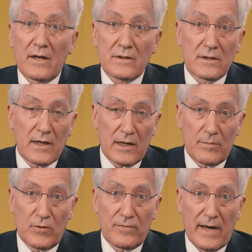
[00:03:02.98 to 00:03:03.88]

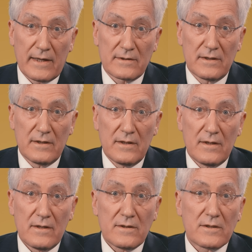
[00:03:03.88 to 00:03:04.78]
undeniable fact
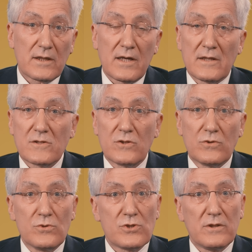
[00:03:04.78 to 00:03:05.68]
that the
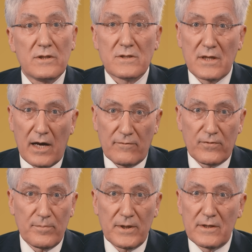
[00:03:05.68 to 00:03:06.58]
Constitution does not
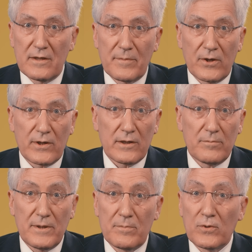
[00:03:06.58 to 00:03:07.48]
forbid the
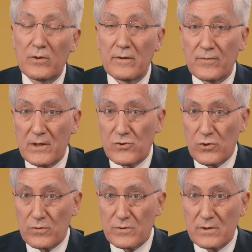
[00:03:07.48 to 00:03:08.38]
American people, if they
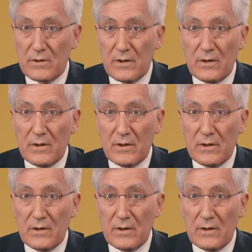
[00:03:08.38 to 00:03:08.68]
choose,